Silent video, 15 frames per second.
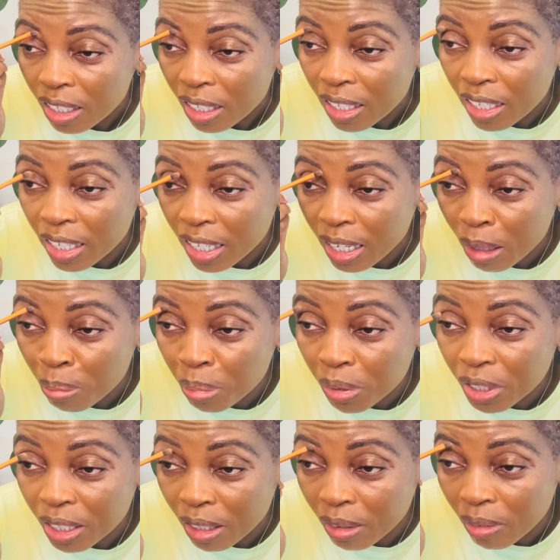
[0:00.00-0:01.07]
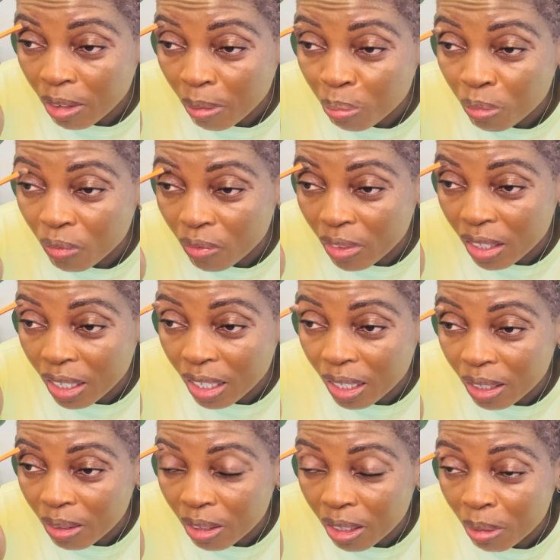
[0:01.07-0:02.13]
Here I put a
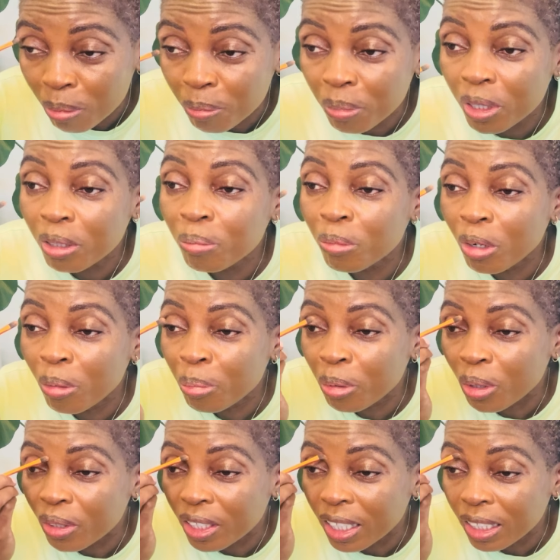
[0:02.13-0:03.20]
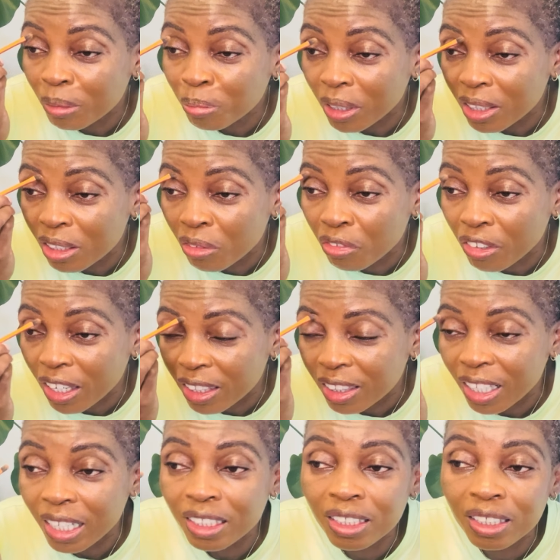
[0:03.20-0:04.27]
bit more product, but the fact
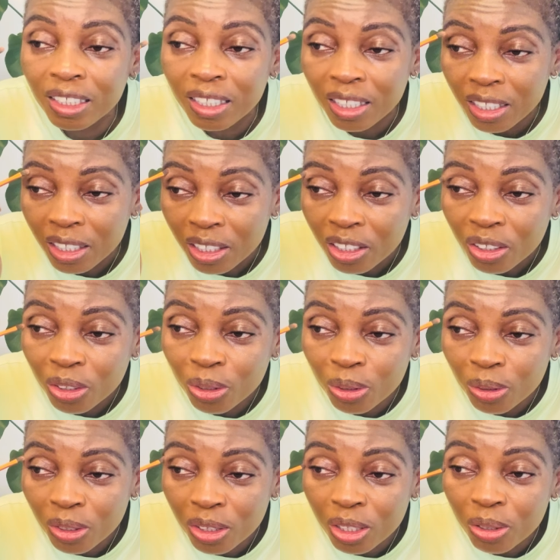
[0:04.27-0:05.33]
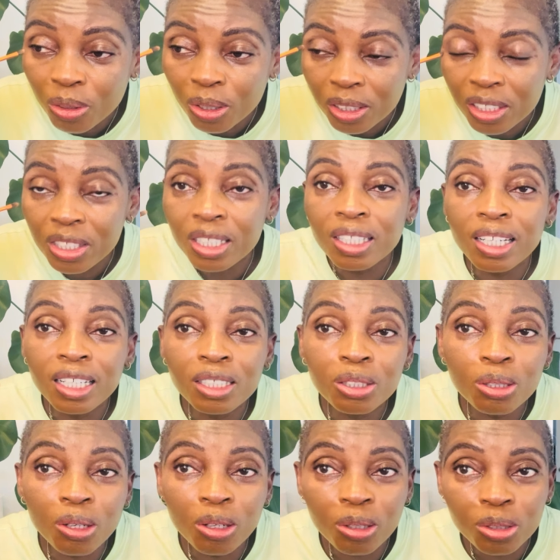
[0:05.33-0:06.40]
that, you know, the concealer
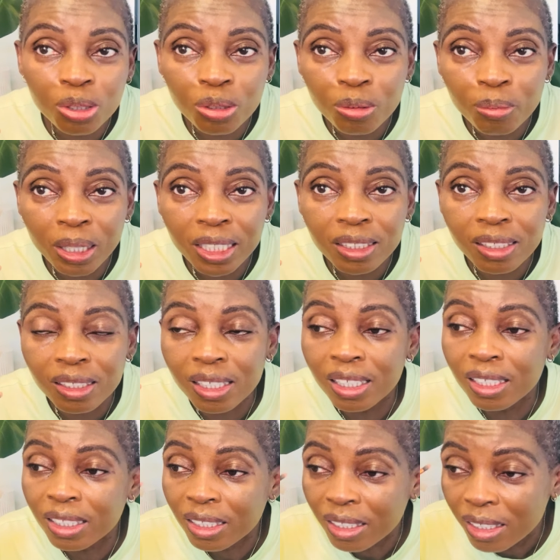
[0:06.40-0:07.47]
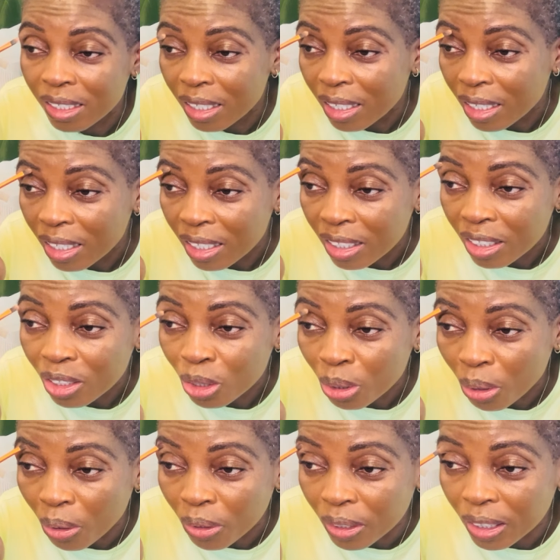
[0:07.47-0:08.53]
is close to my skin
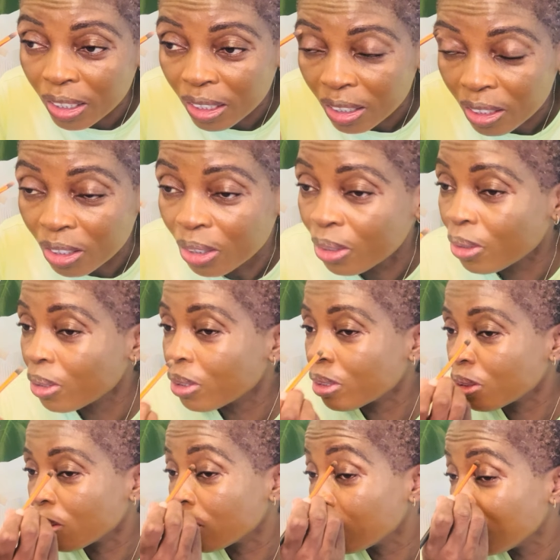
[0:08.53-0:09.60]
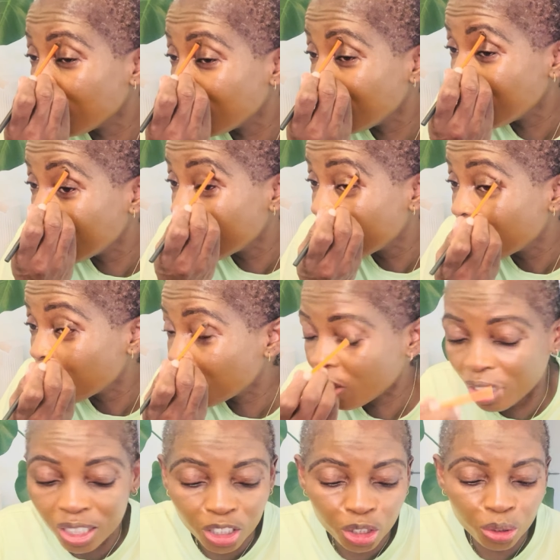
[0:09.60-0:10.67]
tone, you know, so it's not
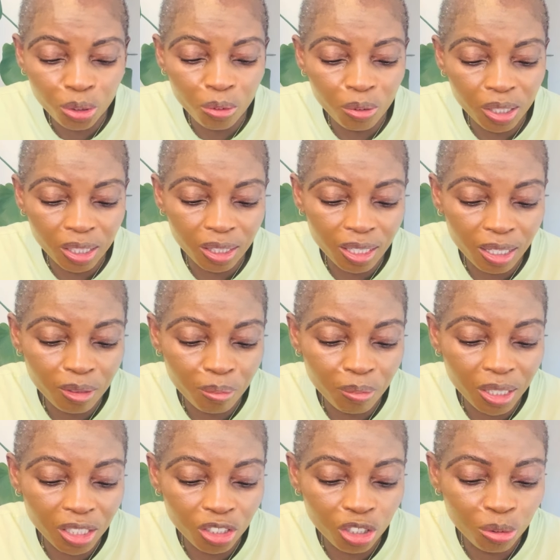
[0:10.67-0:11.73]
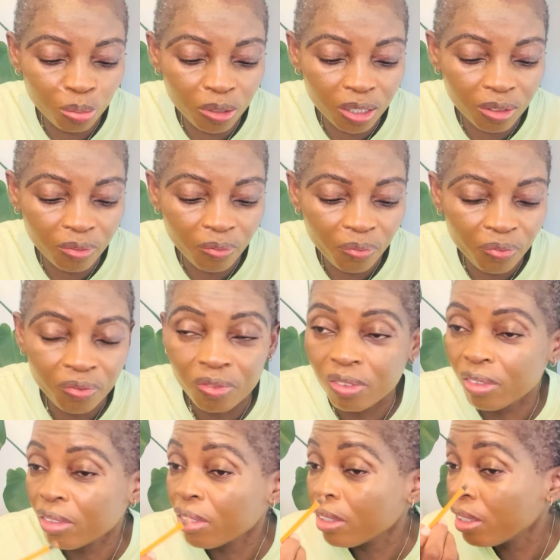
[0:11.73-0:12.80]
really showing that much, but
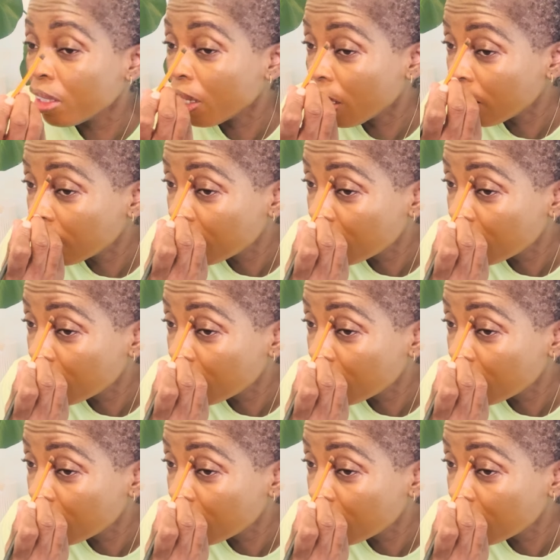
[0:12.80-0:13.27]
yeah.